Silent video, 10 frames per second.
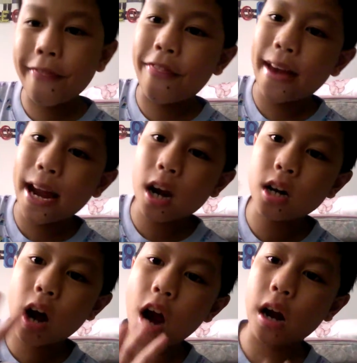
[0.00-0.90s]

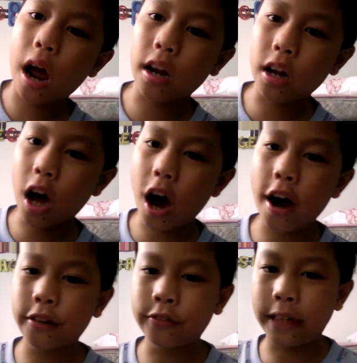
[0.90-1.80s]
there are a
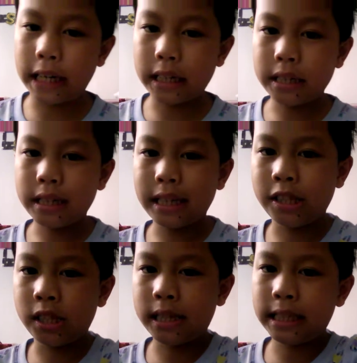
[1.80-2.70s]
lot of it
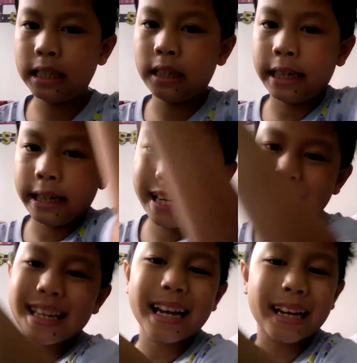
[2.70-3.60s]
in the ceiling.
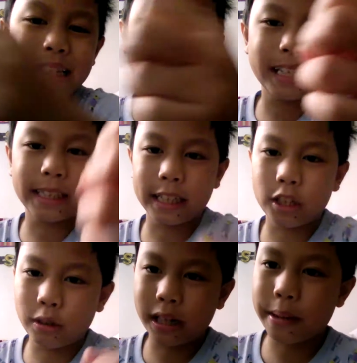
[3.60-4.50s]
It's like a ceiling
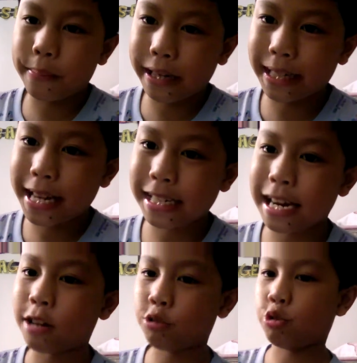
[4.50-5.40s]
unit, but it has
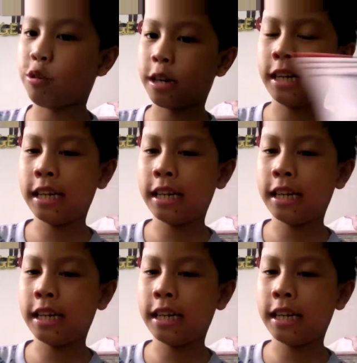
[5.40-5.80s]
an outdoor.